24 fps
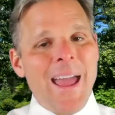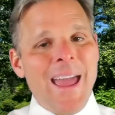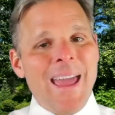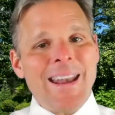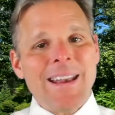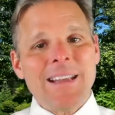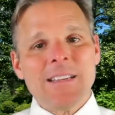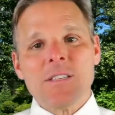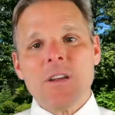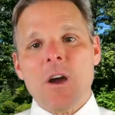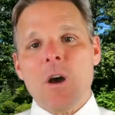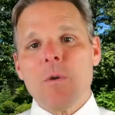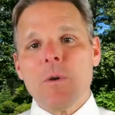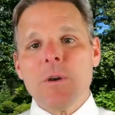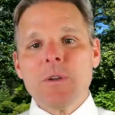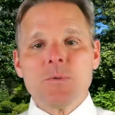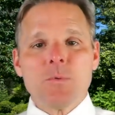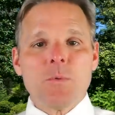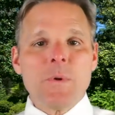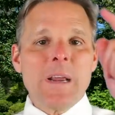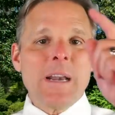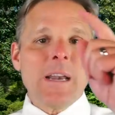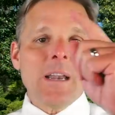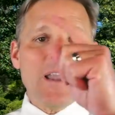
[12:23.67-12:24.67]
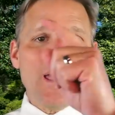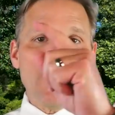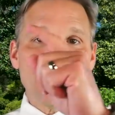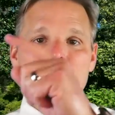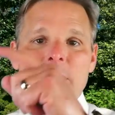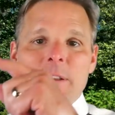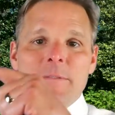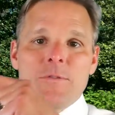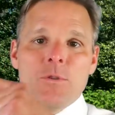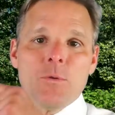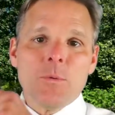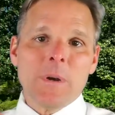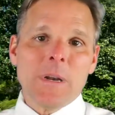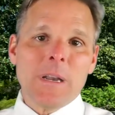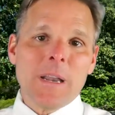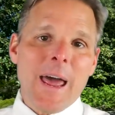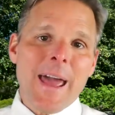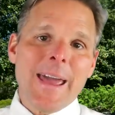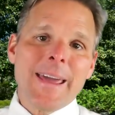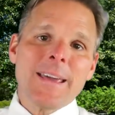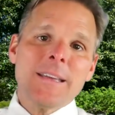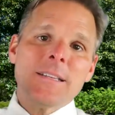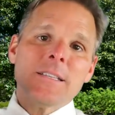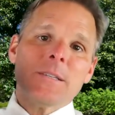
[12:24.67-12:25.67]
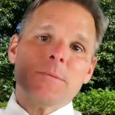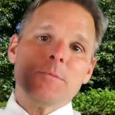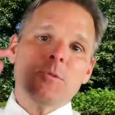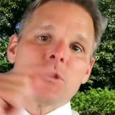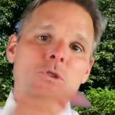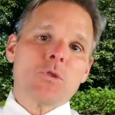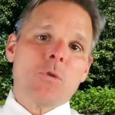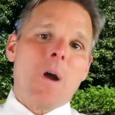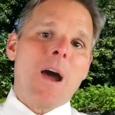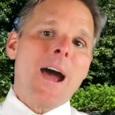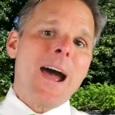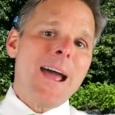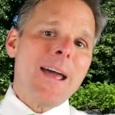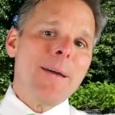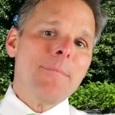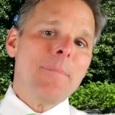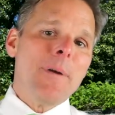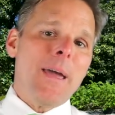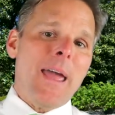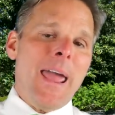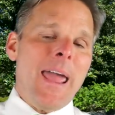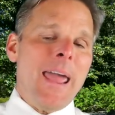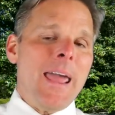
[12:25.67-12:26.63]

And as always, we'd love it if you would like and subscribe.